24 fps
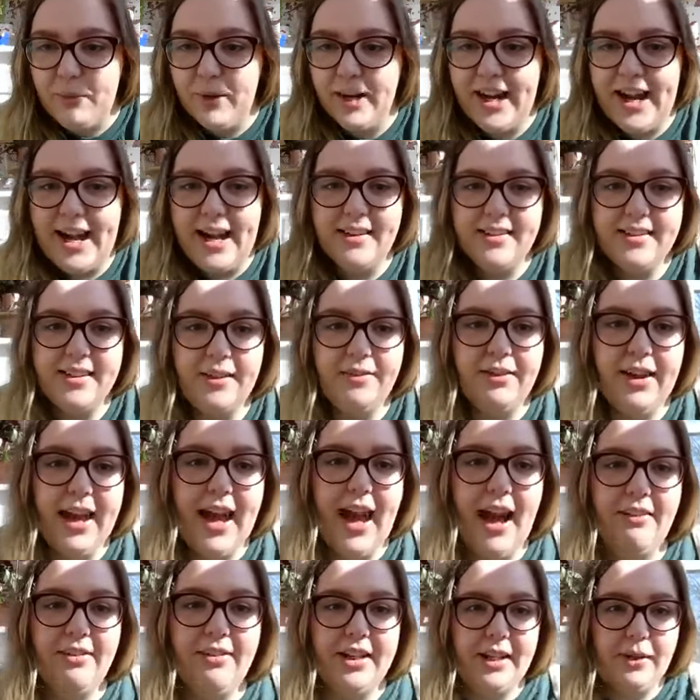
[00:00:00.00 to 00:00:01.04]
Deborah asked if
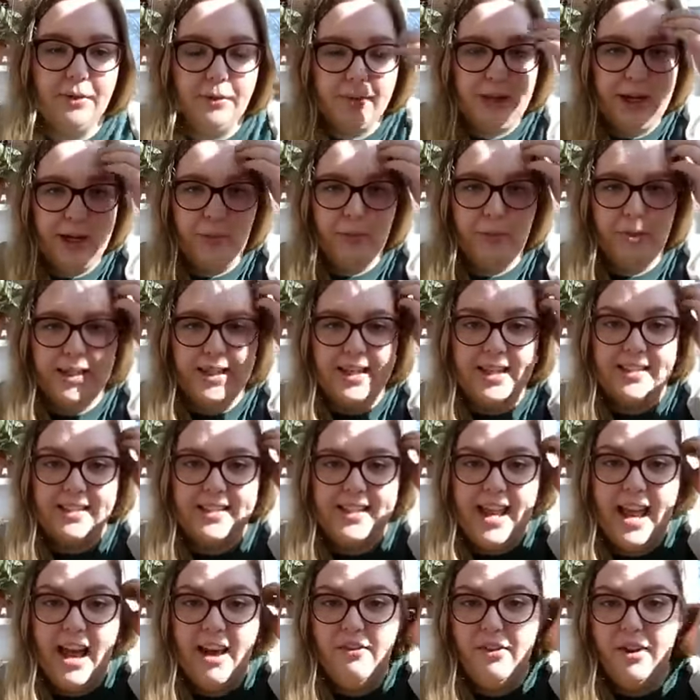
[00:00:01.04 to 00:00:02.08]
I have any rare
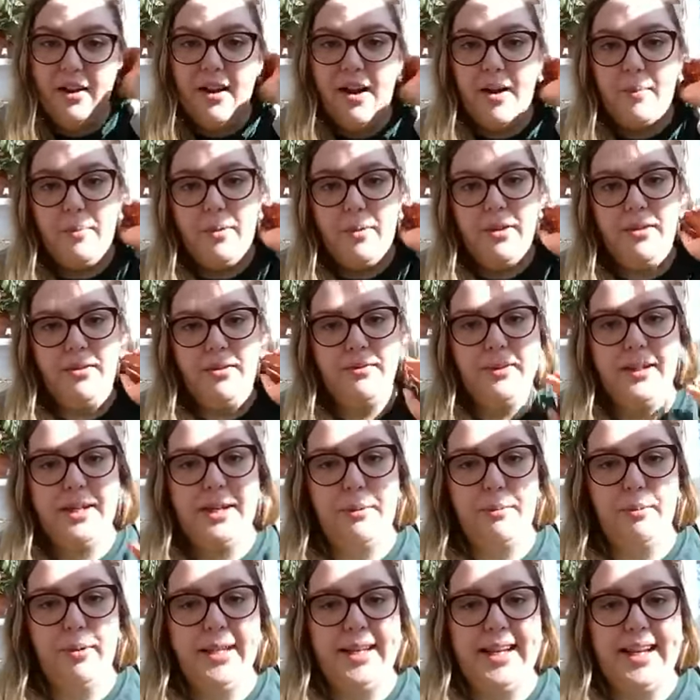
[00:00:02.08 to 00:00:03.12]
plants. I have a couple of
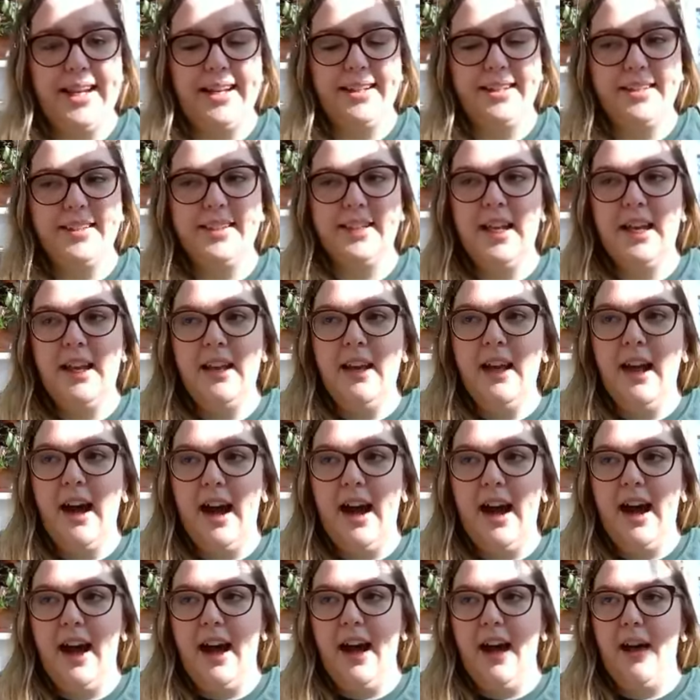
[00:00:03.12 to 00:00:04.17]
rare plants.
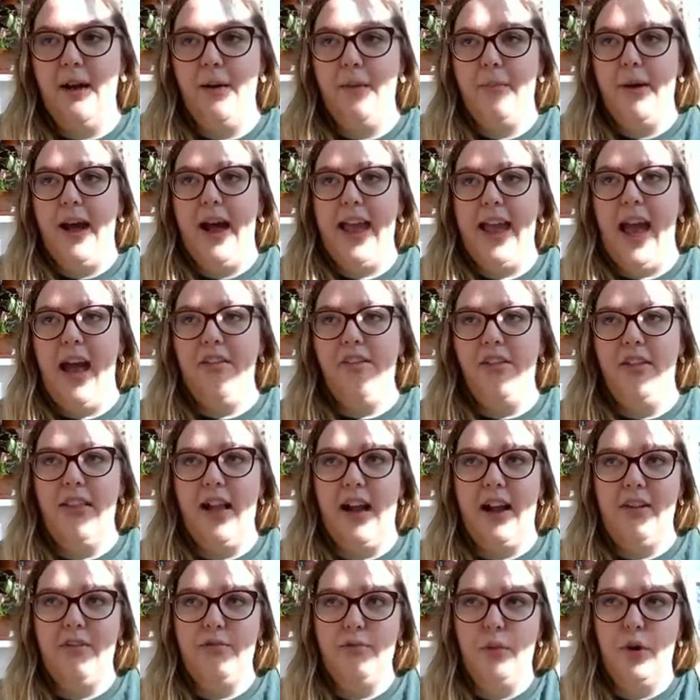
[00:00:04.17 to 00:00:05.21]
I have a
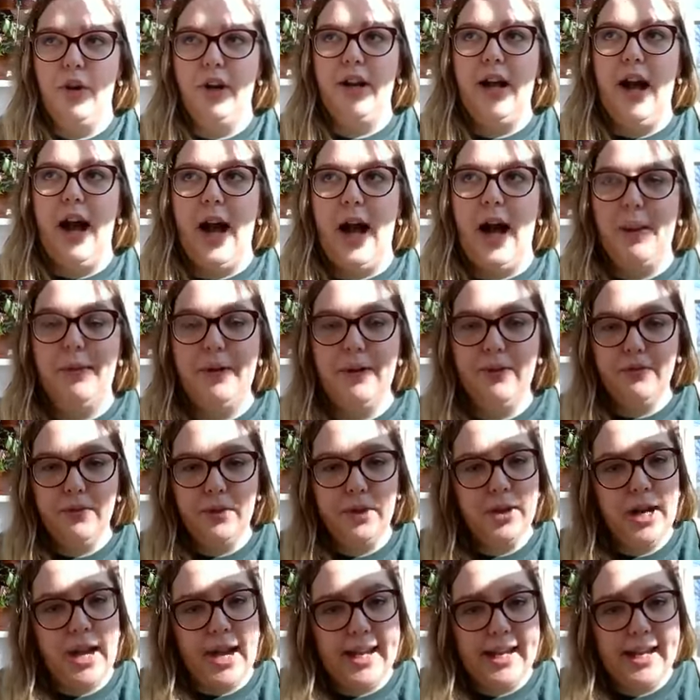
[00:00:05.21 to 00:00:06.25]
lot of more common
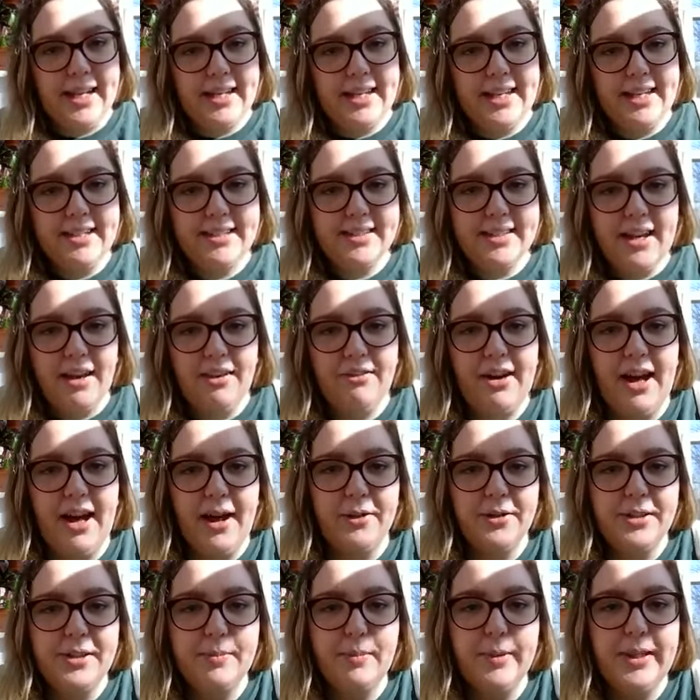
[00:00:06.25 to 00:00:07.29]
varieties of
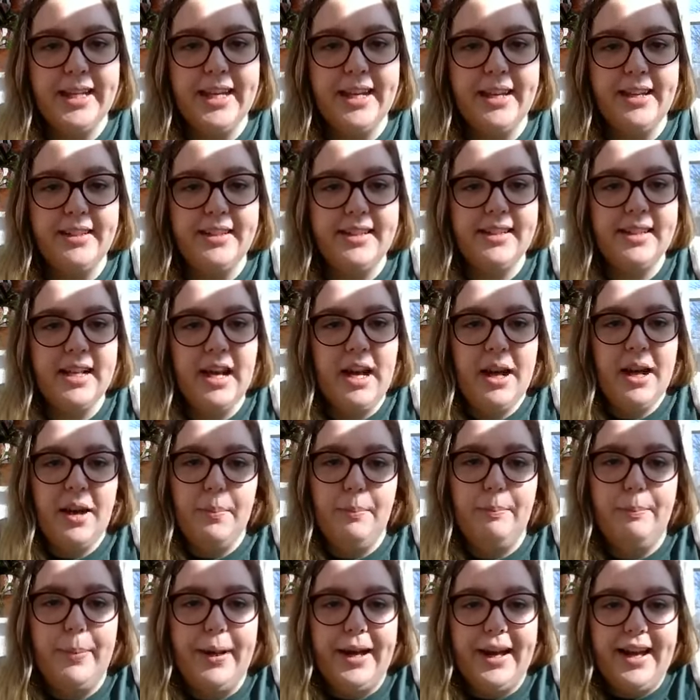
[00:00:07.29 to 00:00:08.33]

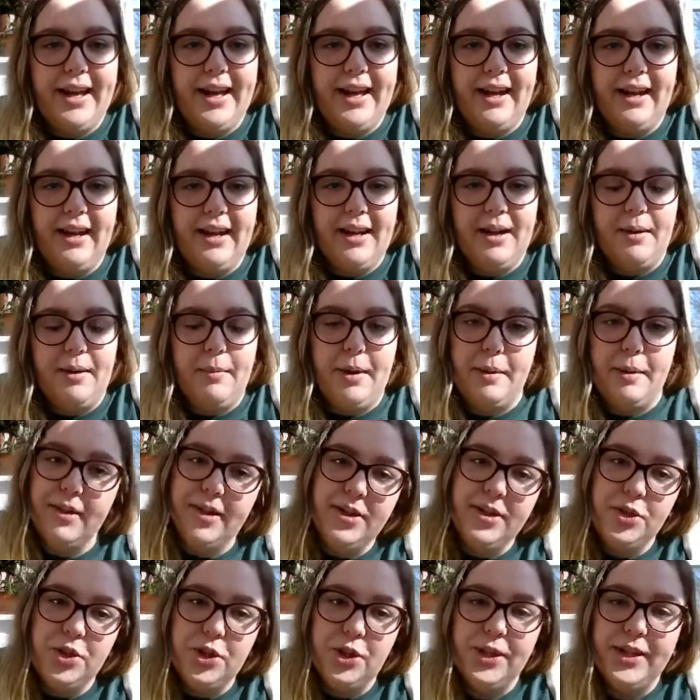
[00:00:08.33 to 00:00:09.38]
houseplants, but
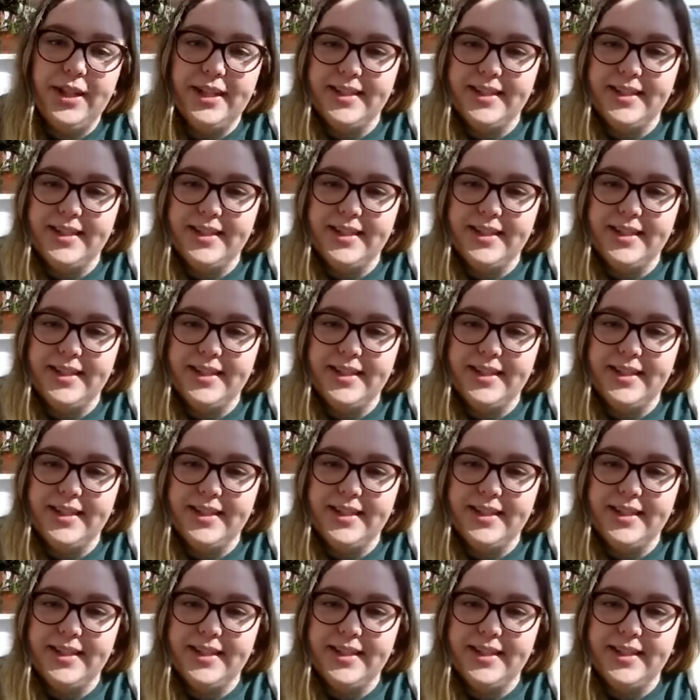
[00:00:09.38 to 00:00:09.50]
I'm going